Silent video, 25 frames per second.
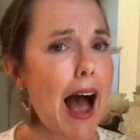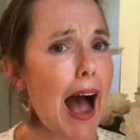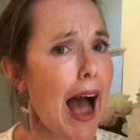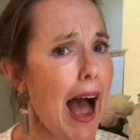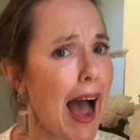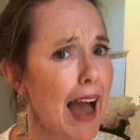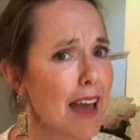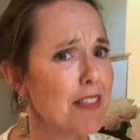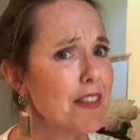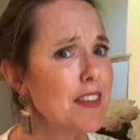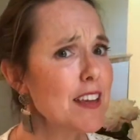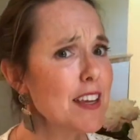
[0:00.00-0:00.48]

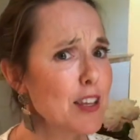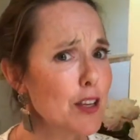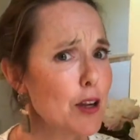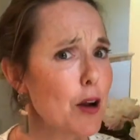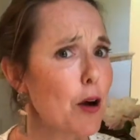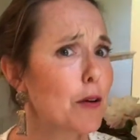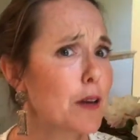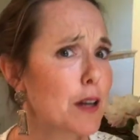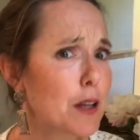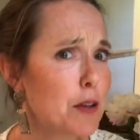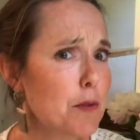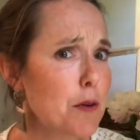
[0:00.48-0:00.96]
I think
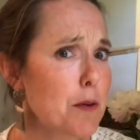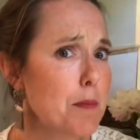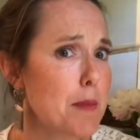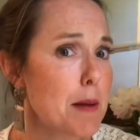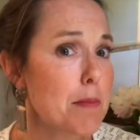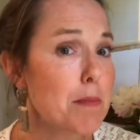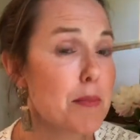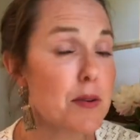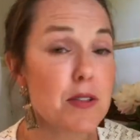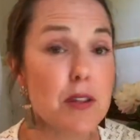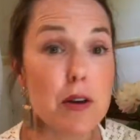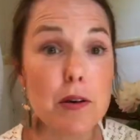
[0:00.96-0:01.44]
y'all can
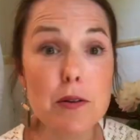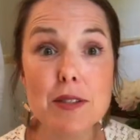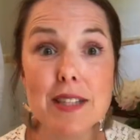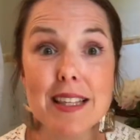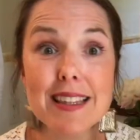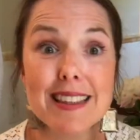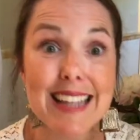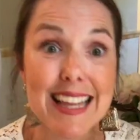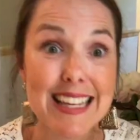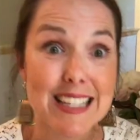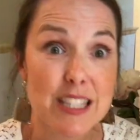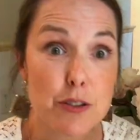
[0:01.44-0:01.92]
remember those.
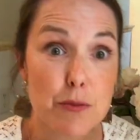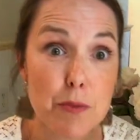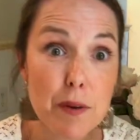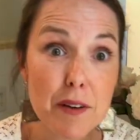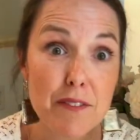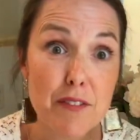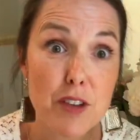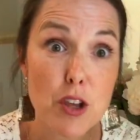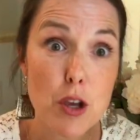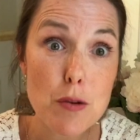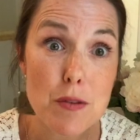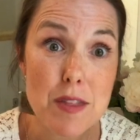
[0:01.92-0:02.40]
Let's
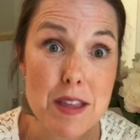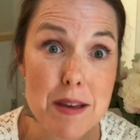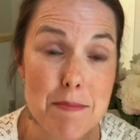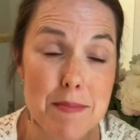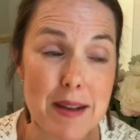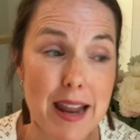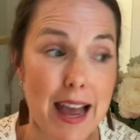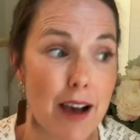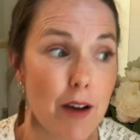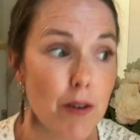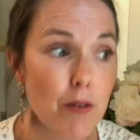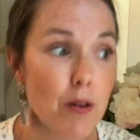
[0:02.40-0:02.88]
review them
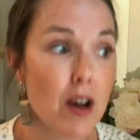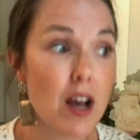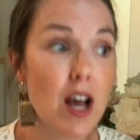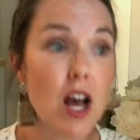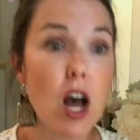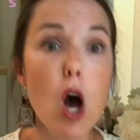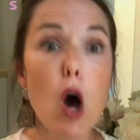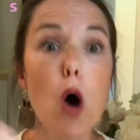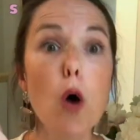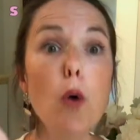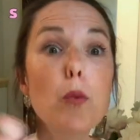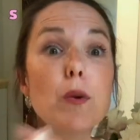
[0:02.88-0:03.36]
now.
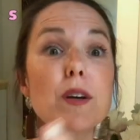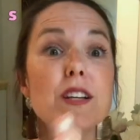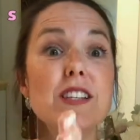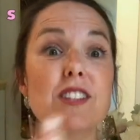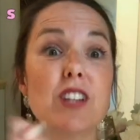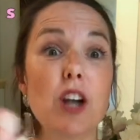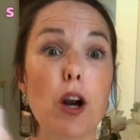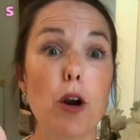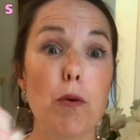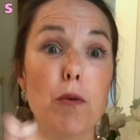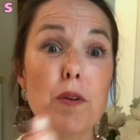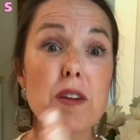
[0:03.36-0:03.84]
We
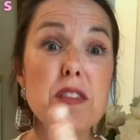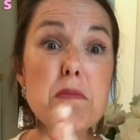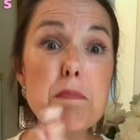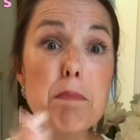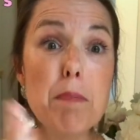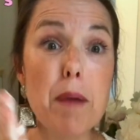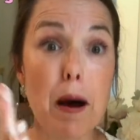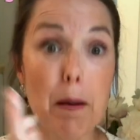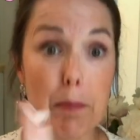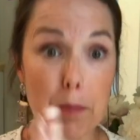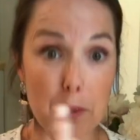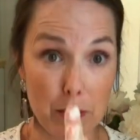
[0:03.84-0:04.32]
start with
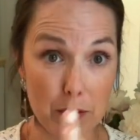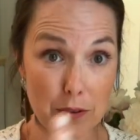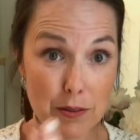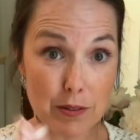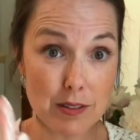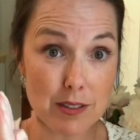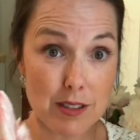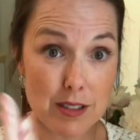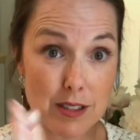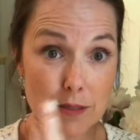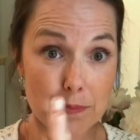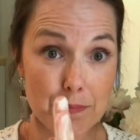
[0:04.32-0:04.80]

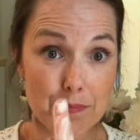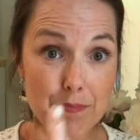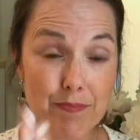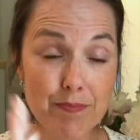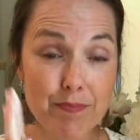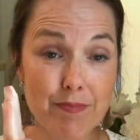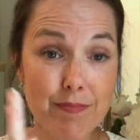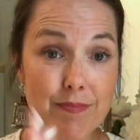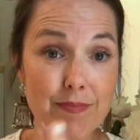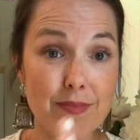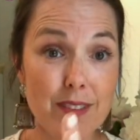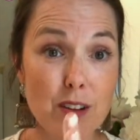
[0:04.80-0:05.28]
bubbles.
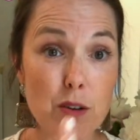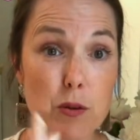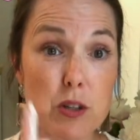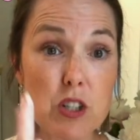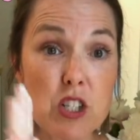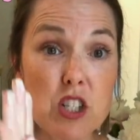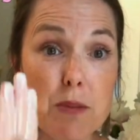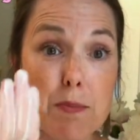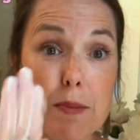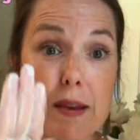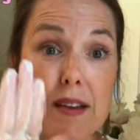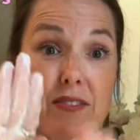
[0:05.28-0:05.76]
We
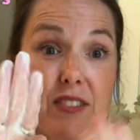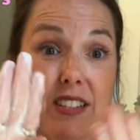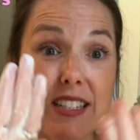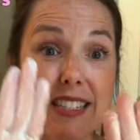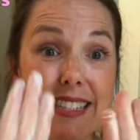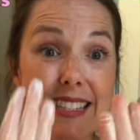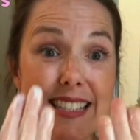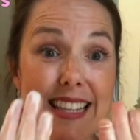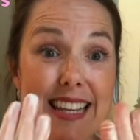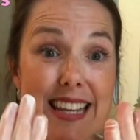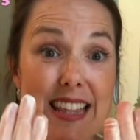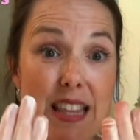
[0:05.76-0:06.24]
should be able to
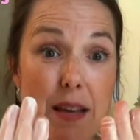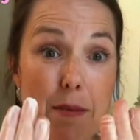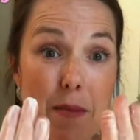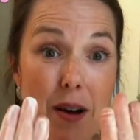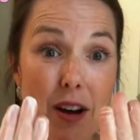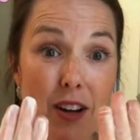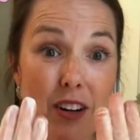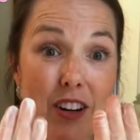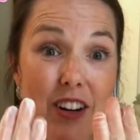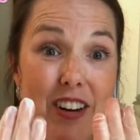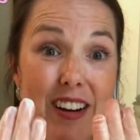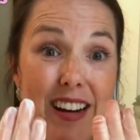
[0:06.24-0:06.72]
see them
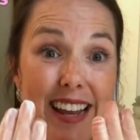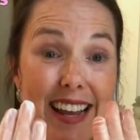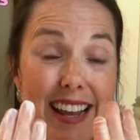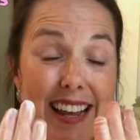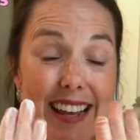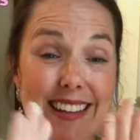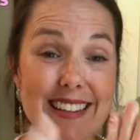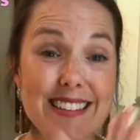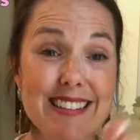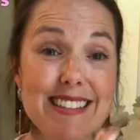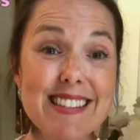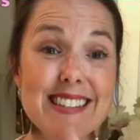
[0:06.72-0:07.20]
on our
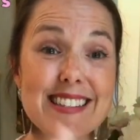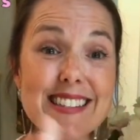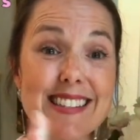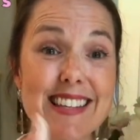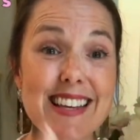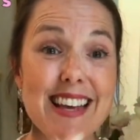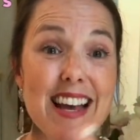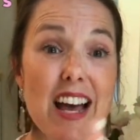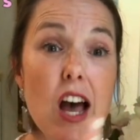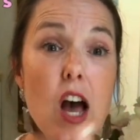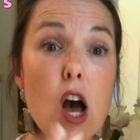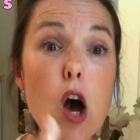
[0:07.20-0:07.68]
hands.
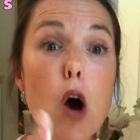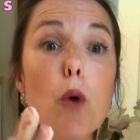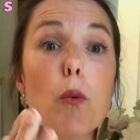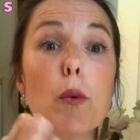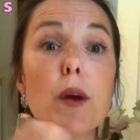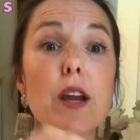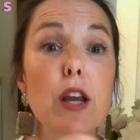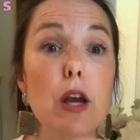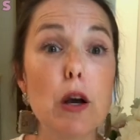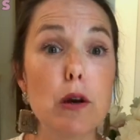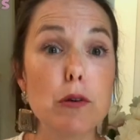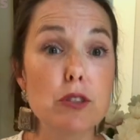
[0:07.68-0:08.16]

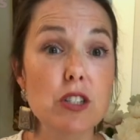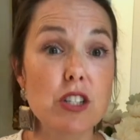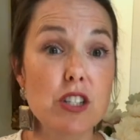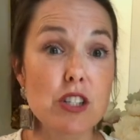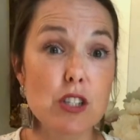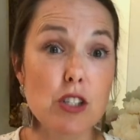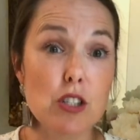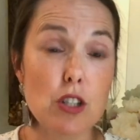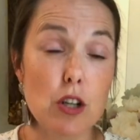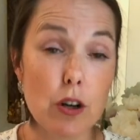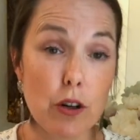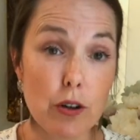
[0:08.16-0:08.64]
We go to
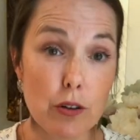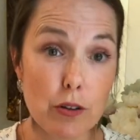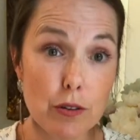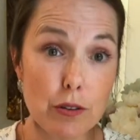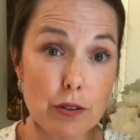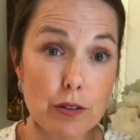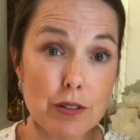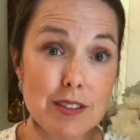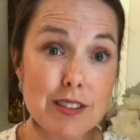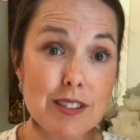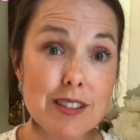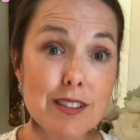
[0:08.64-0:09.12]

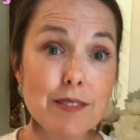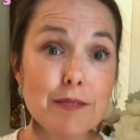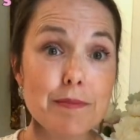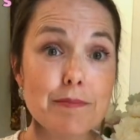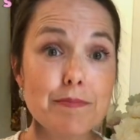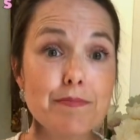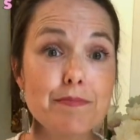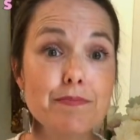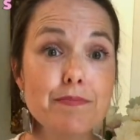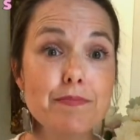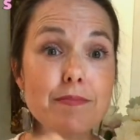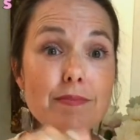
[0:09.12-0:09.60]
circles,
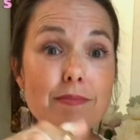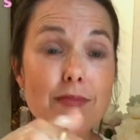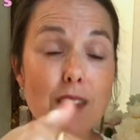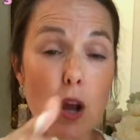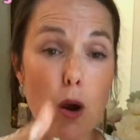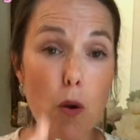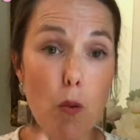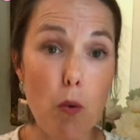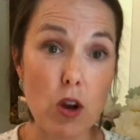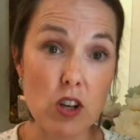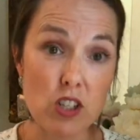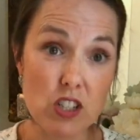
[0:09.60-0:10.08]

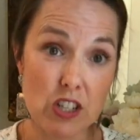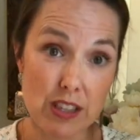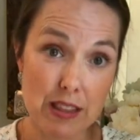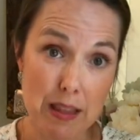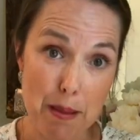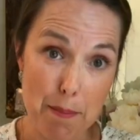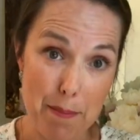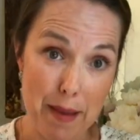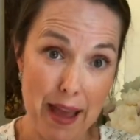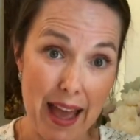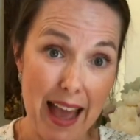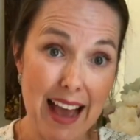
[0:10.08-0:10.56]
washing
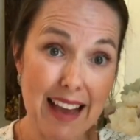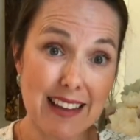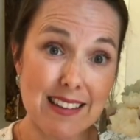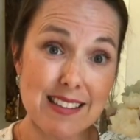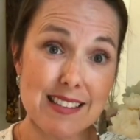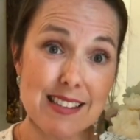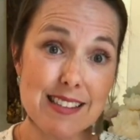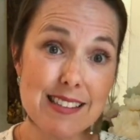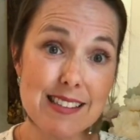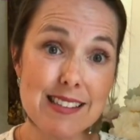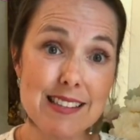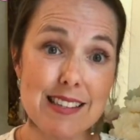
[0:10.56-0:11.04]
the
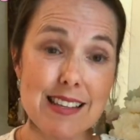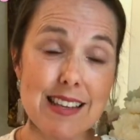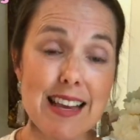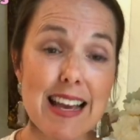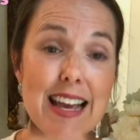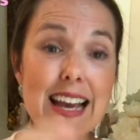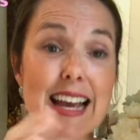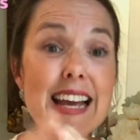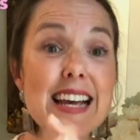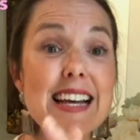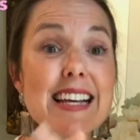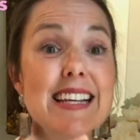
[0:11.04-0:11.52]
backs,
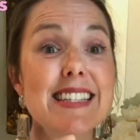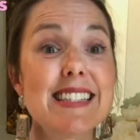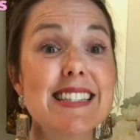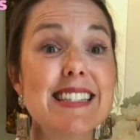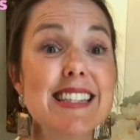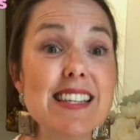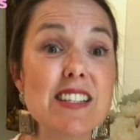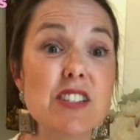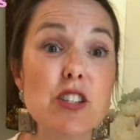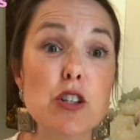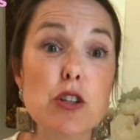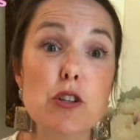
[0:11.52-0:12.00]

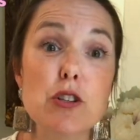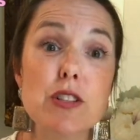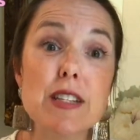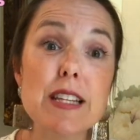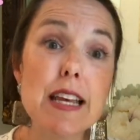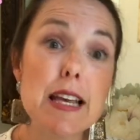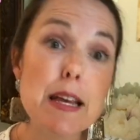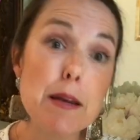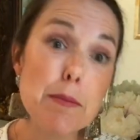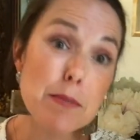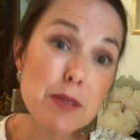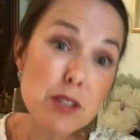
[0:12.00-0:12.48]
scissors
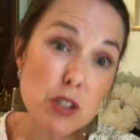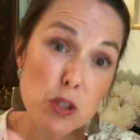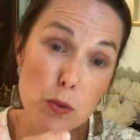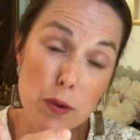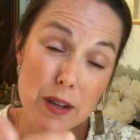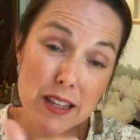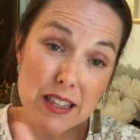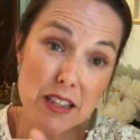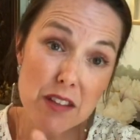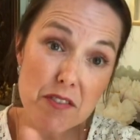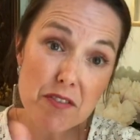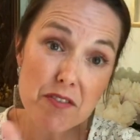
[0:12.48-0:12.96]
in
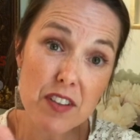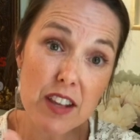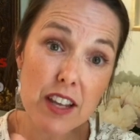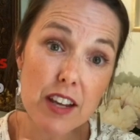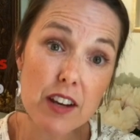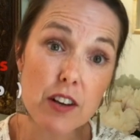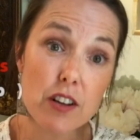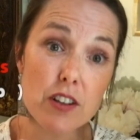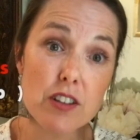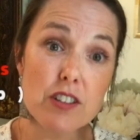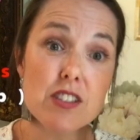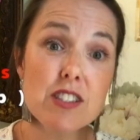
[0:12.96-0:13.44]
between the
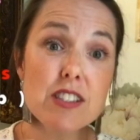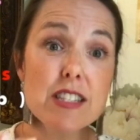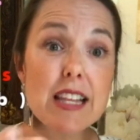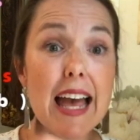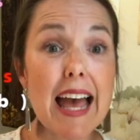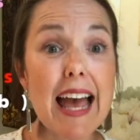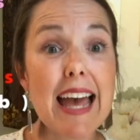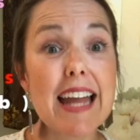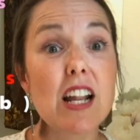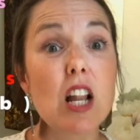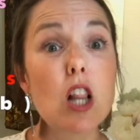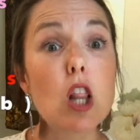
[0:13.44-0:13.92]
fingers
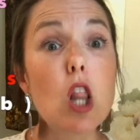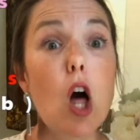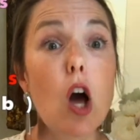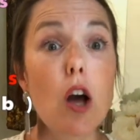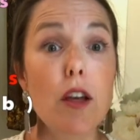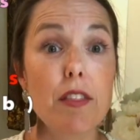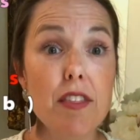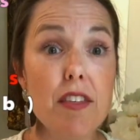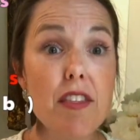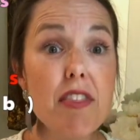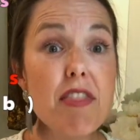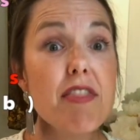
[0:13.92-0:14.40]
and
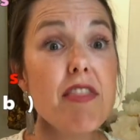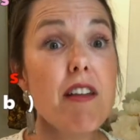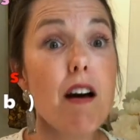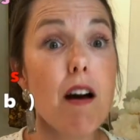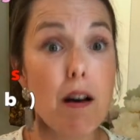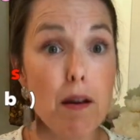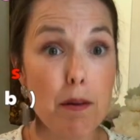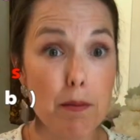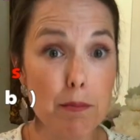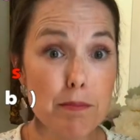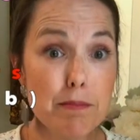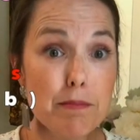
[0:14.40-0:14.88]
along the
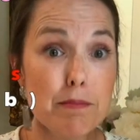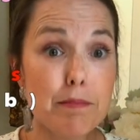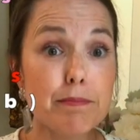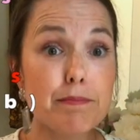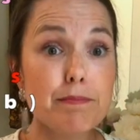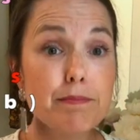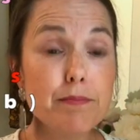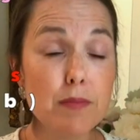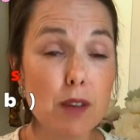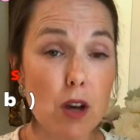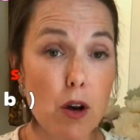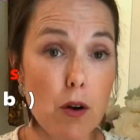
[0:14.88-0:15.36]
thumb,
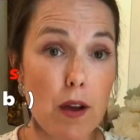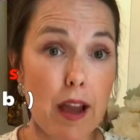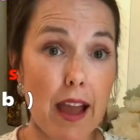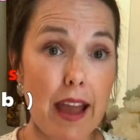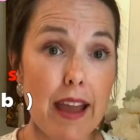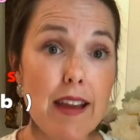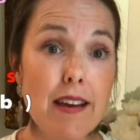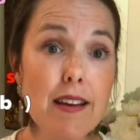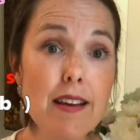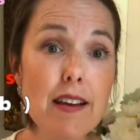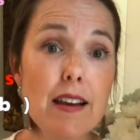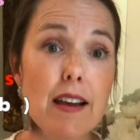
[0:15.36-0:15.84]

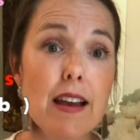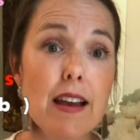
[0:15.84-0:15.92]
okay?